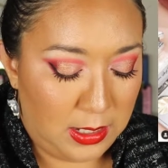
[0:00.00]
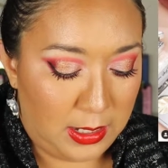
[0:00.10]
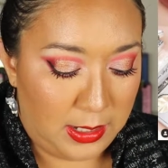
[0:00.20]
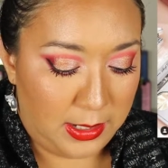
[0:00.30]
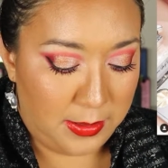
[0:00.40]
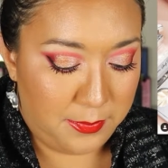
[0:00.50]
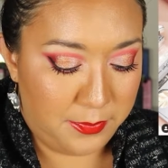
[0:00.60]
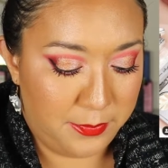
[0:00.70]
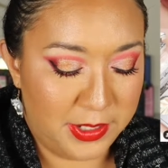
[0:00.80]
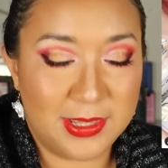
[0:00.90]
Um,
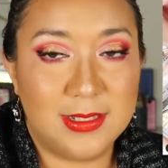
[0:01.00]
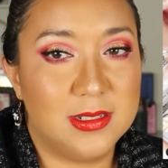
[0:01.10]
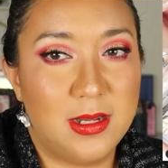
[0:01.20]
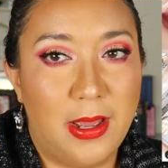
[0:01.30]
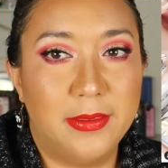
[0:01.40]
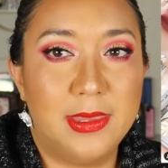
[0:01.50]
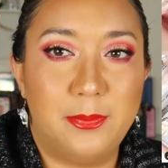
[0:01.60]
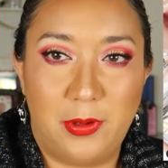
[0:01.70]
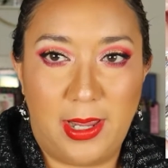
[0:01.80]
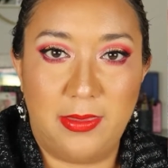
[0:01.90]
but this is not the
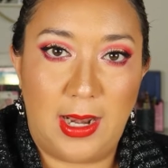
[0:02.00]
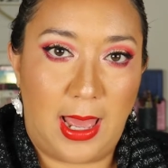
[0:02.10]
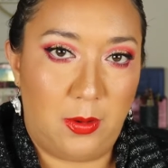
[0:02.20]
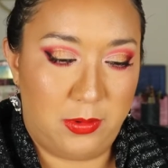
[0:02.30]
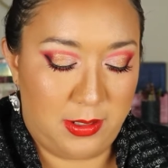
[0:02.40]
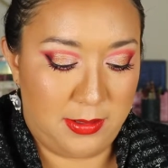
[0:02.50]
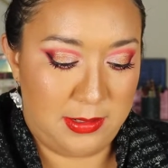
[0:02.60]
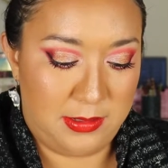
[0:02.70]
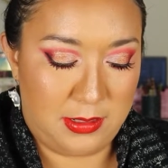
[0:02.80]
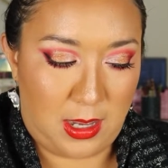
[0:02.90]
brand that I would have
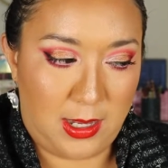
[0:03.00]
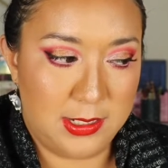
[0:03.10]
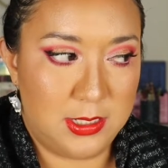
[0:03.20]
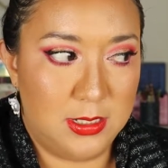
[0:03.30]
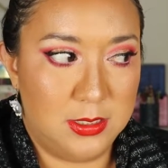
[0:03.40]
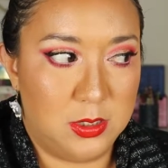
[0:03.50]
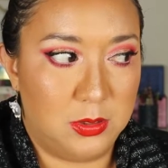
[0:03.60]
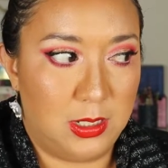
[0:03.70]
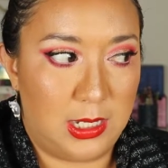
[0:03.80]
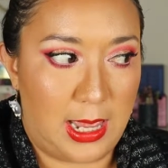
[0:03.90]
thought to
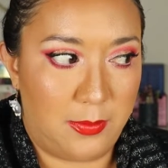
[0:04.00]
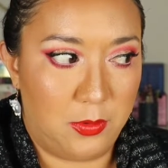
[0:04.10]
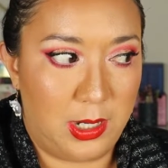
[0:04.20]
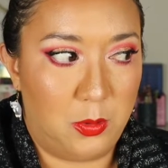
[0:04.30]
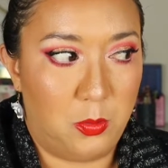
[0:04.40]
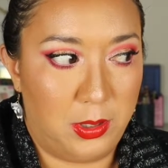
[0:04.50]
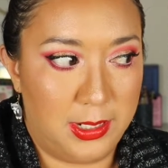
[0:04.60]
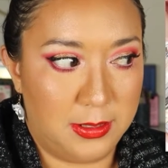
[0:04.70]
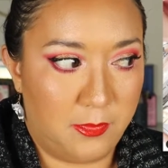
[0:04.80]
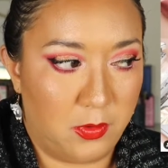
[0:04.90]
collaborate
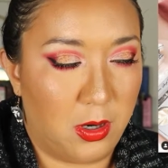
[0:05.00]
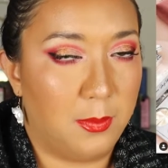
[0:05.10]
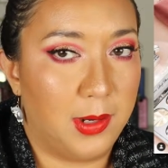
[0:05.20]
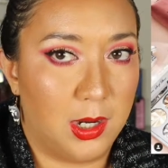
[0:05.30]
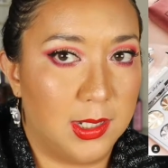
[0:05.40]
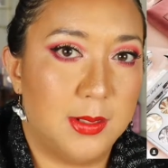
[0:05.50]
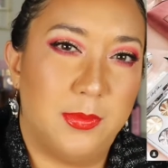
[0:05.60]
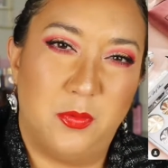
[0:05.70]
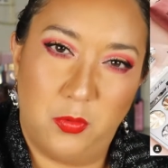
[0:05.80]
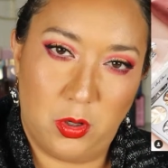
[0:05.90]
with for a Marilyn
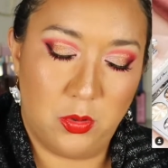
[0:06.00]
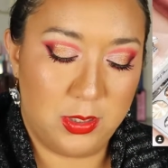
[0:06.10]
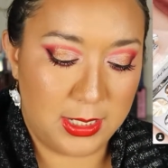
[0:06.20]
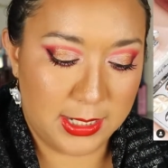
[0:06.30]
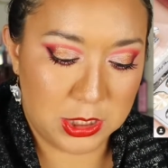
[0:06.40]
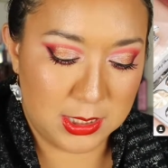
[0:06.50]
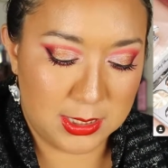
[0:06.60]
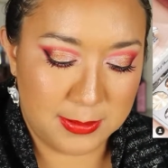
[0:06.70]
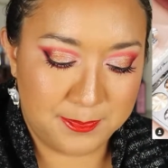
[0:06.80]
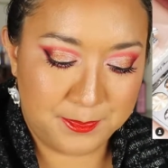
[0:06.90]
Monroe
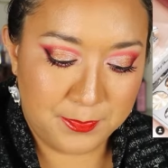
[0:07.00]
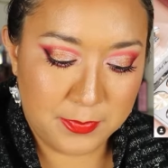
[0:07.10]
collection.